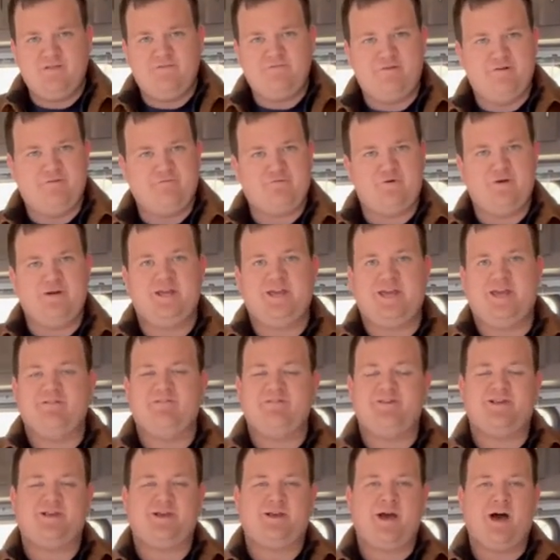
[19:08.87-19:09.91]
feel free to give
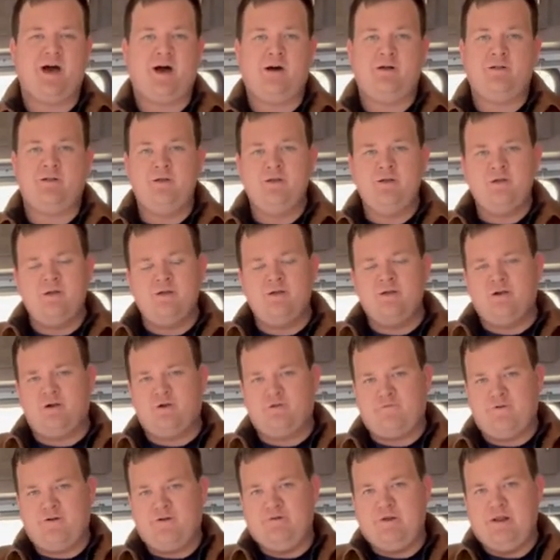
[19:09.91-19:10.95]
us a call. Our
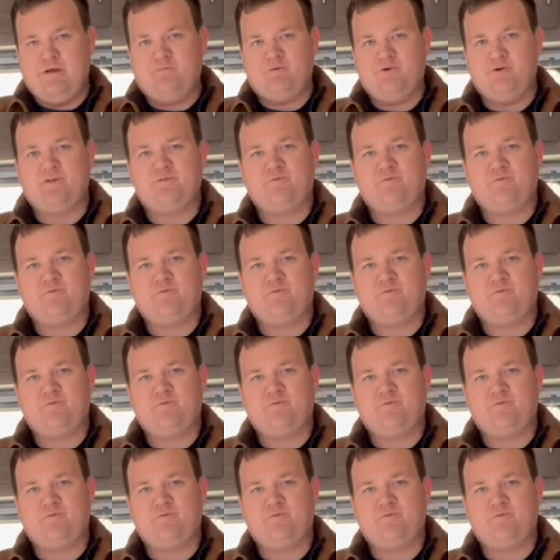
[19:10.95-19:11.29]
phone number is